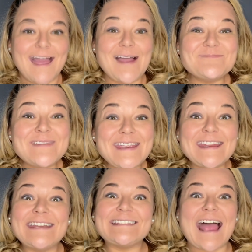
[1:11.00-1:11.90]
I mean,
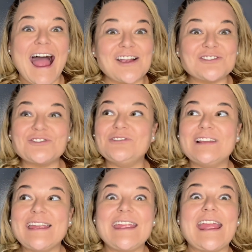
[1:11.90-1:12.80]
it's
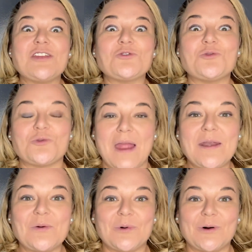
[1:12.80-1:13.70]
actually
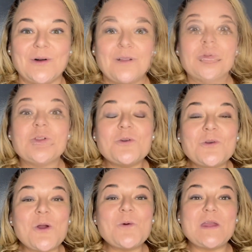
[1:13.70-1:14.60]
incredible.
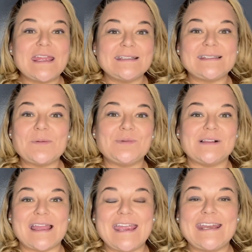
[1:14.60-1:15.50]
Pluto is the
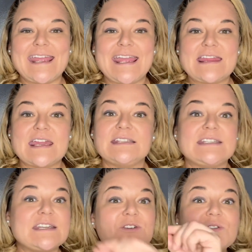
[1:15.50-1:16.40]
planet that
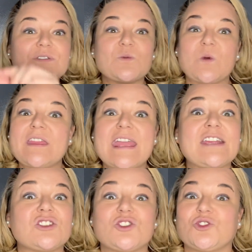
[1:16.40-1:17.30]
deals with
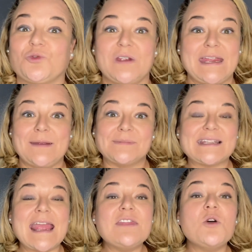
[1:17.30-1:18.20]

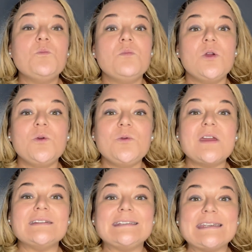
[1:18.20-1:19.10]
extremes, and the
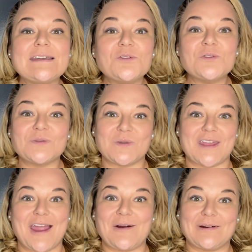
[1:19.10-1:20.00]
moon deals with
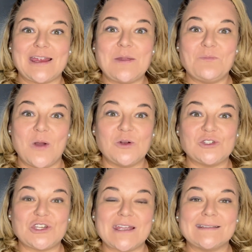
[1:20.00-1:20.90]
our
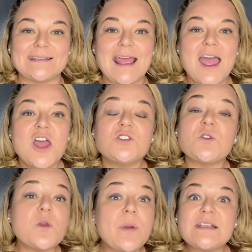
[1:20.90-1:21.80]
emotions.
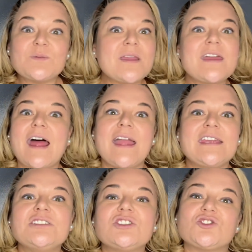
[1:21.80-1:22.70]
So the best way that I
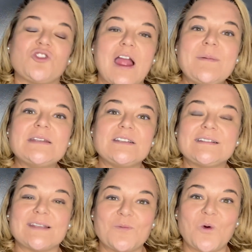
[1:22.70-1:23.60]
can describe it to
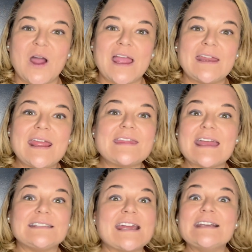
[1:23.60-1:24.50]
someone
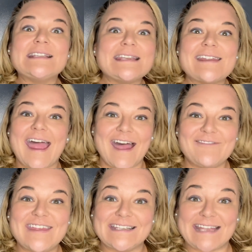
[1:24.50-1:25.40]
that doesn't
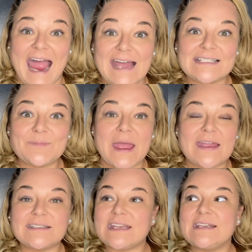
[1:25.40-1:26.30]
have this
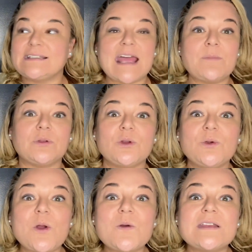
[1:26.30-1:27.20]
aspect is that
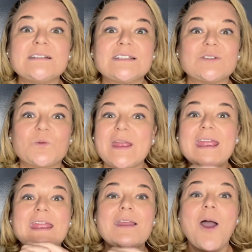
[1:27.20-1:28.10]
Pluto can
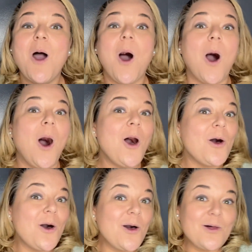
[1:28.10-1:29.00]
swing
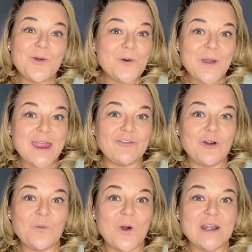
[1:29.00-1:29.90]
all the way
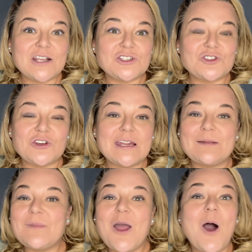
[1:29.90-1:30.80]
from one
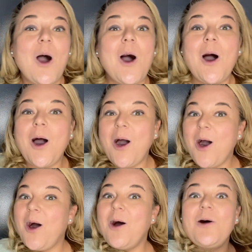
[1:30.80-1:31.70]
extreme
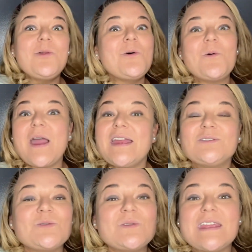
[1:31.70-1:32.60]
all the way
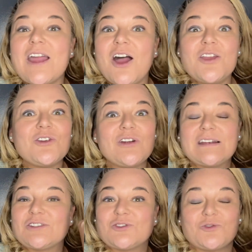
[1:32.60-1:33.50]
to the other
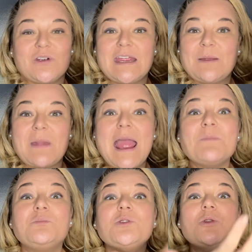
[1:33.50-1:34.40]
extreme.
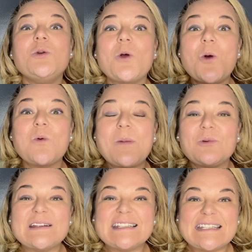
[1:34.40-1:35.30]
And Pluto
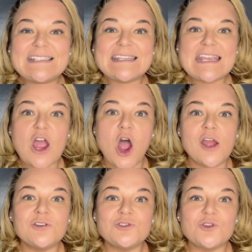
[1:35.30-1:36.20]
represents the
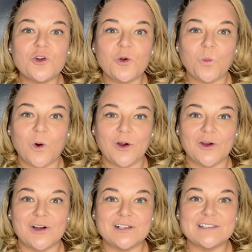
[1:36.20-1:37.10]

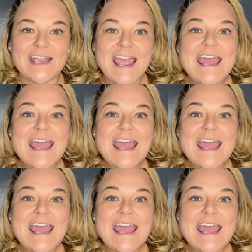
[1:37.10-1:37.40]
underworld.